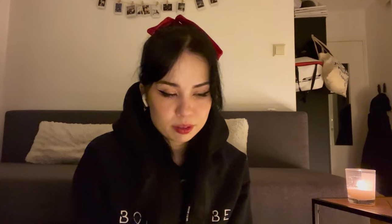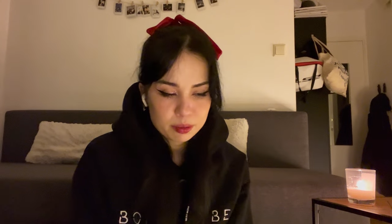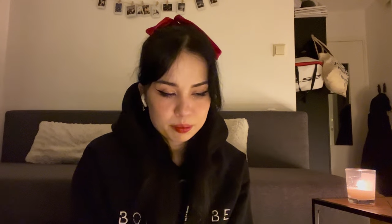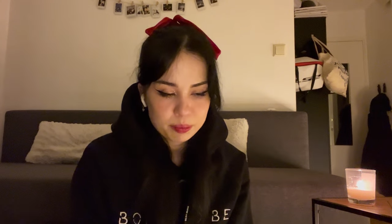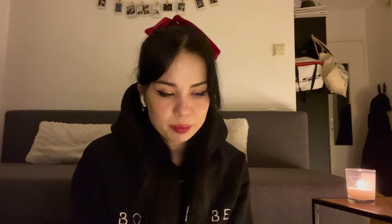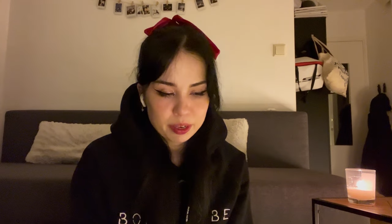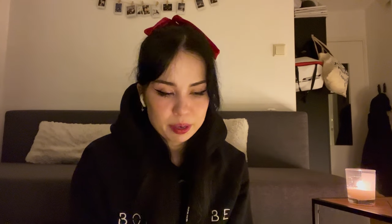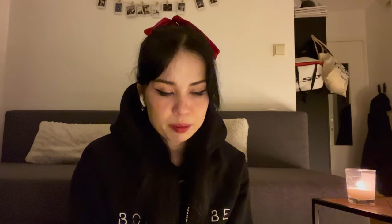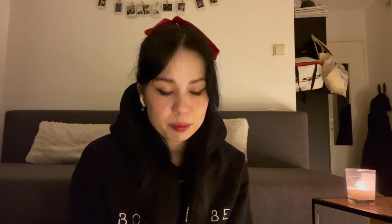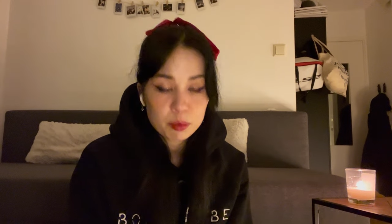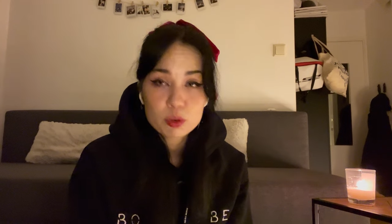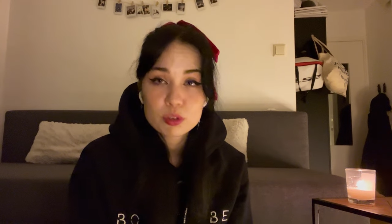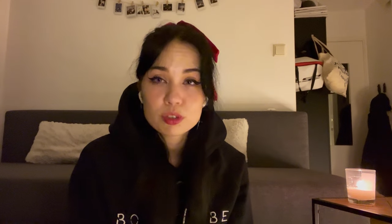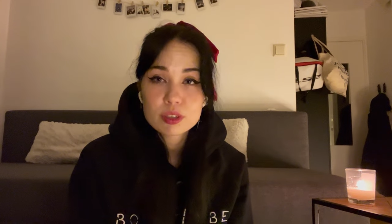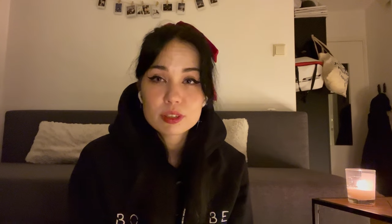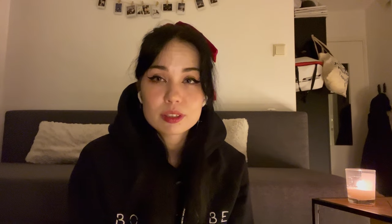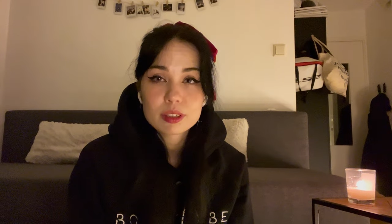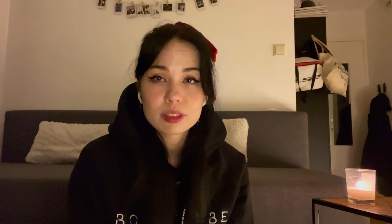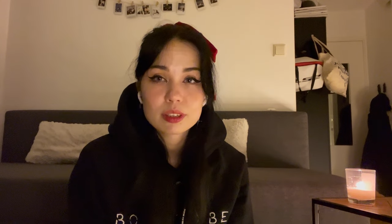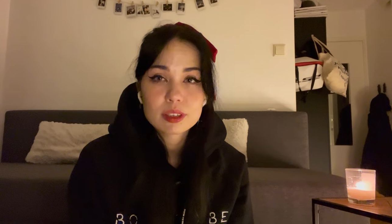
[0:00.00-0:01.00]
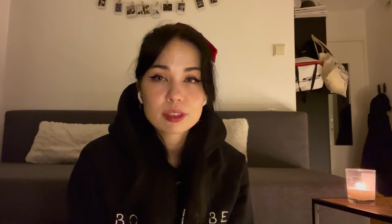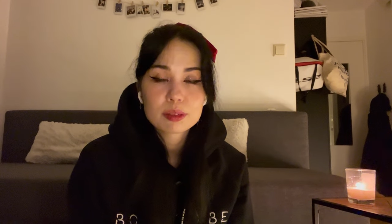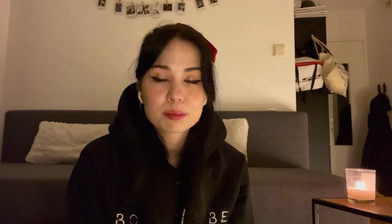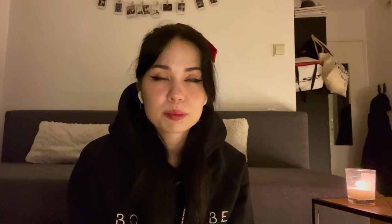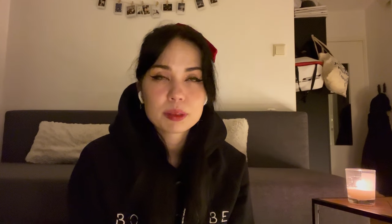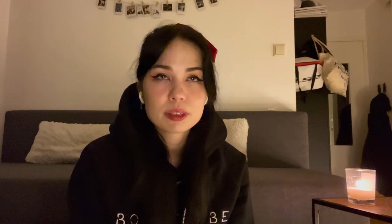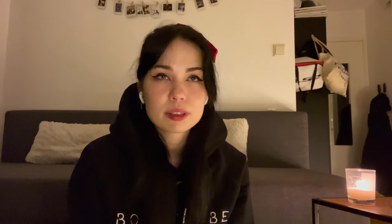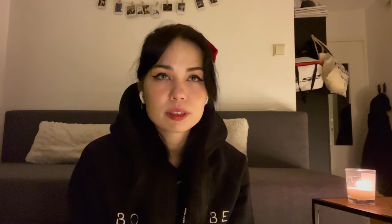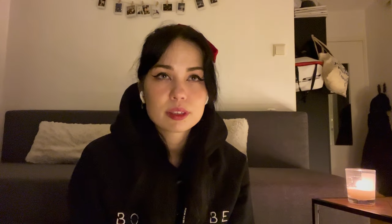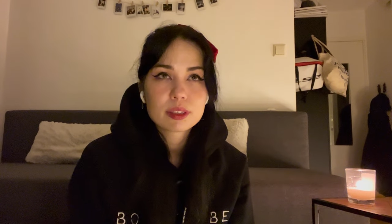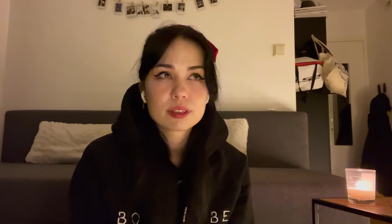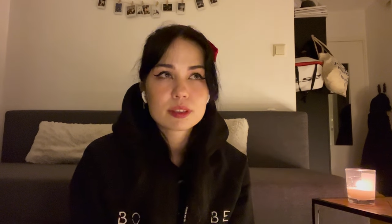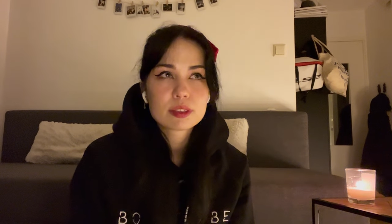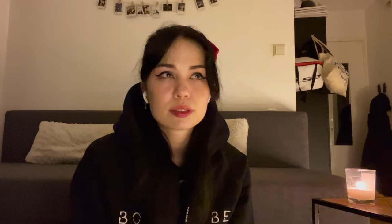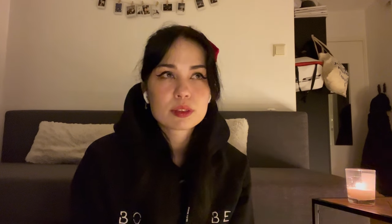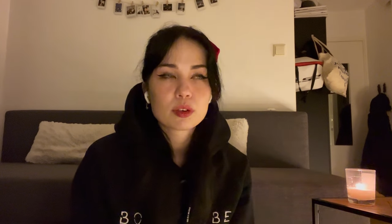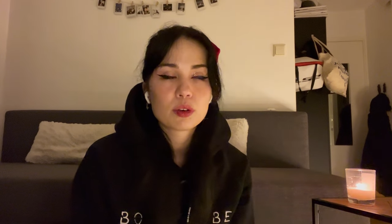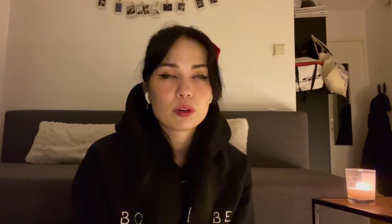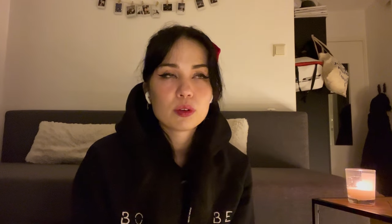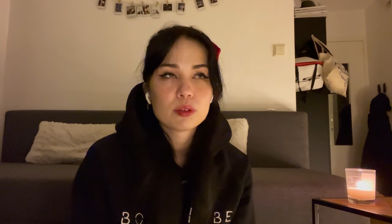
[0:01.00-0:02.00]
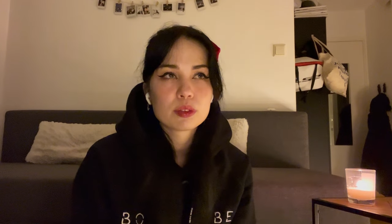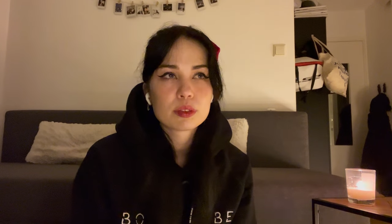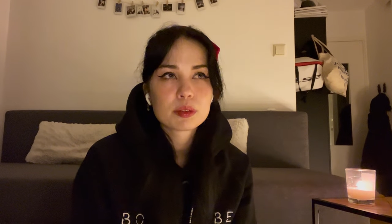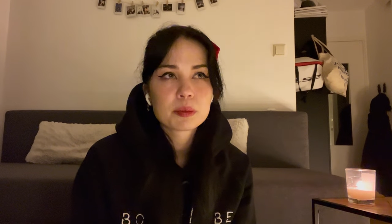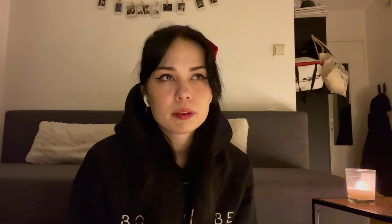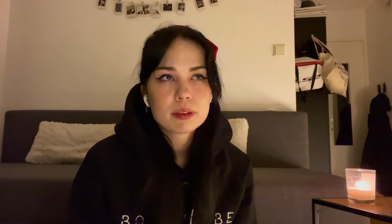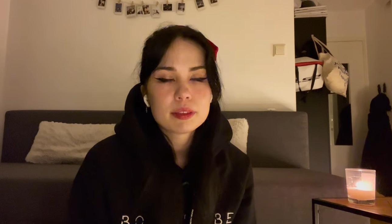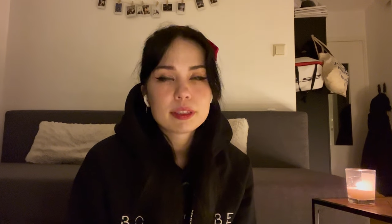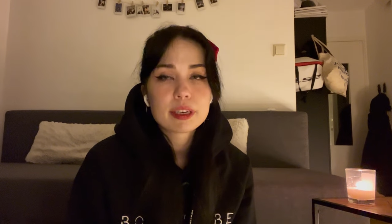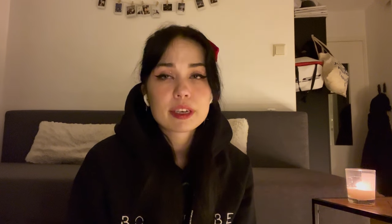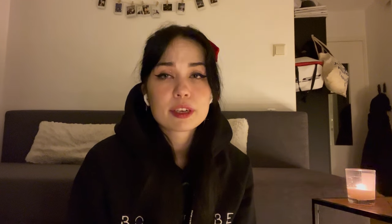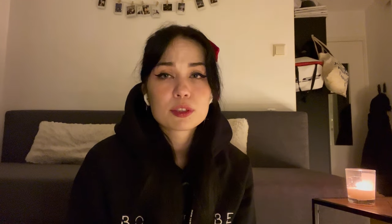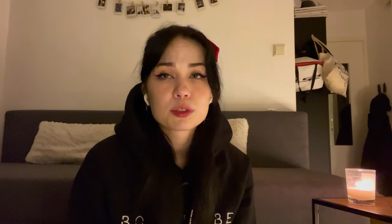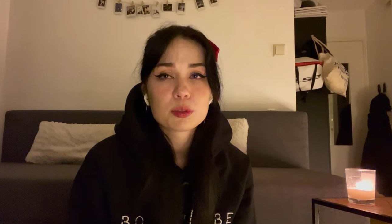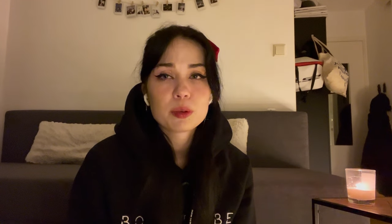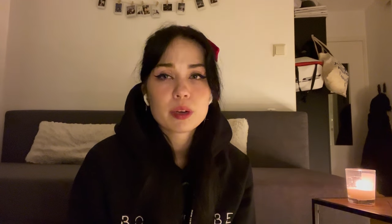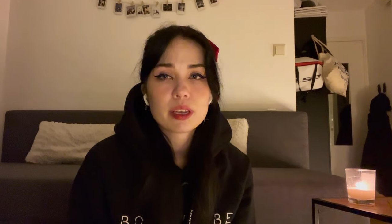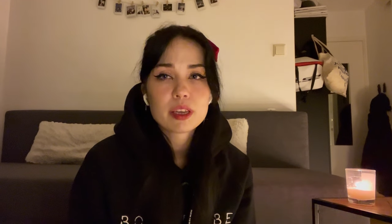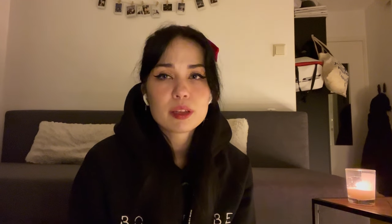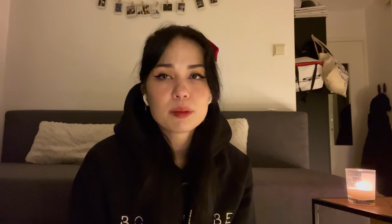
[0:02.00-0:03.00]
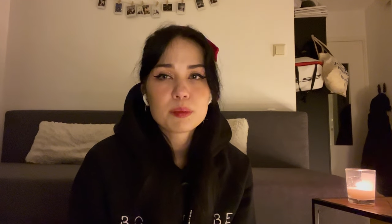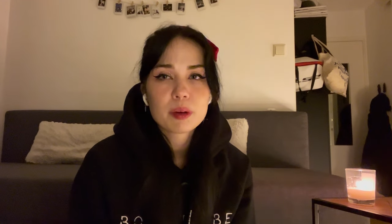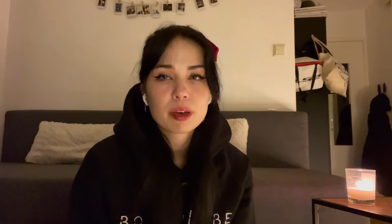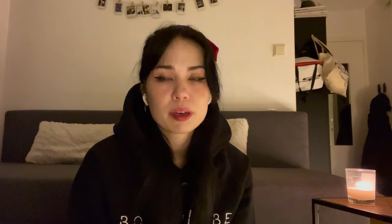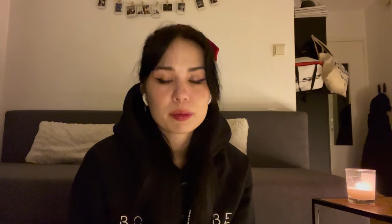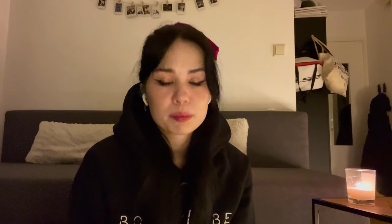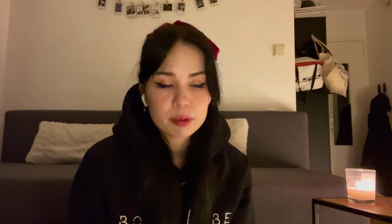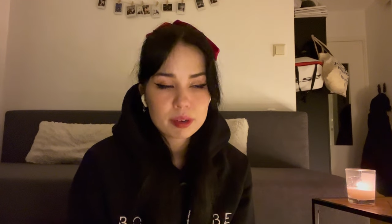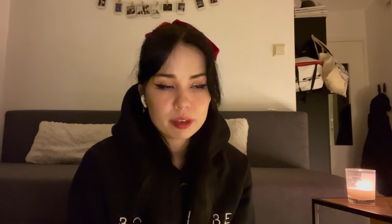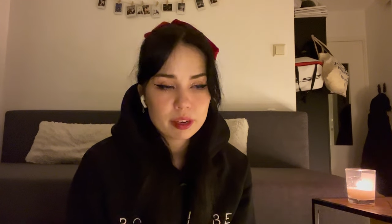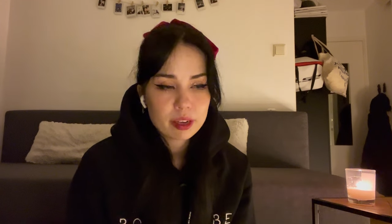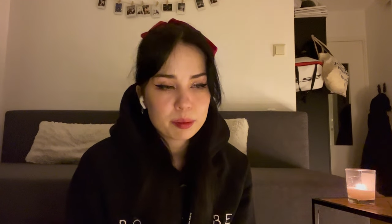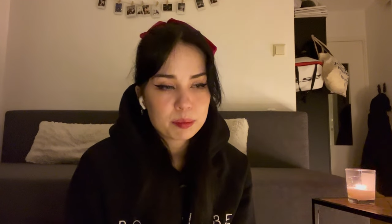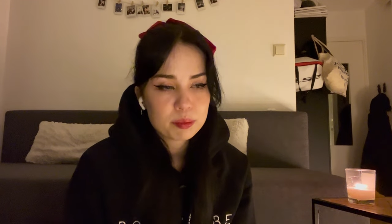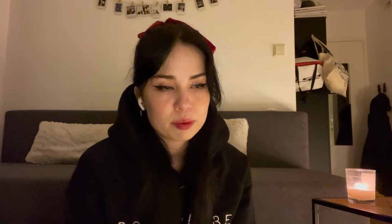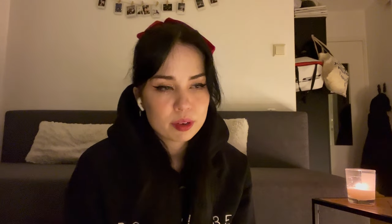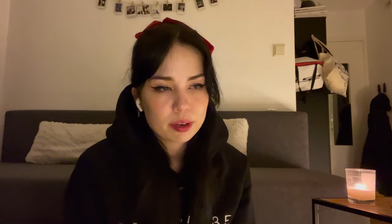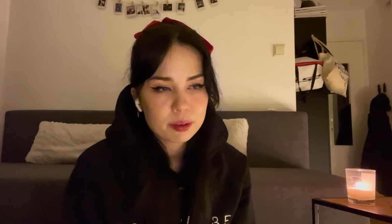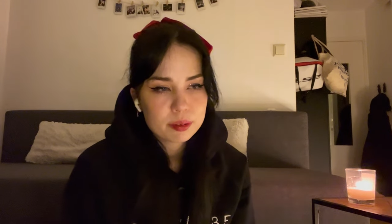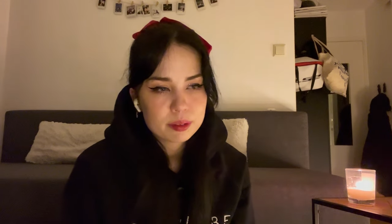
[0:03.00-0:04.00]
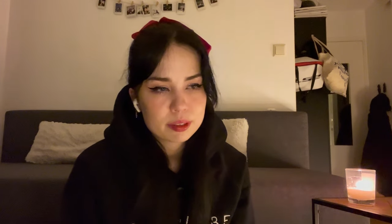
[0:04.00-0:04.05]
my emotions a little bit. It's called Dare to Lead by Brené Brown,